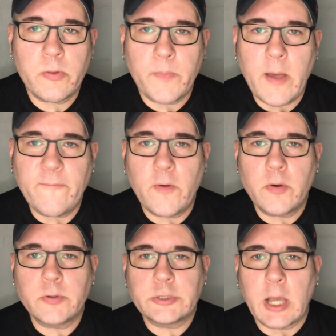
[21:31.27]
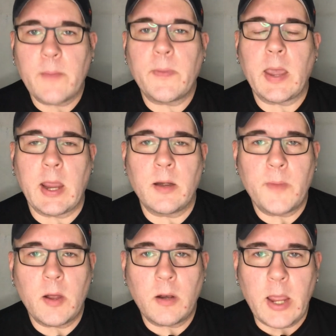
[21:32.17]
about Photoshop and
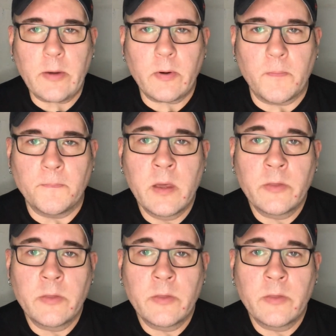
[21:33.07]
about Lightroom.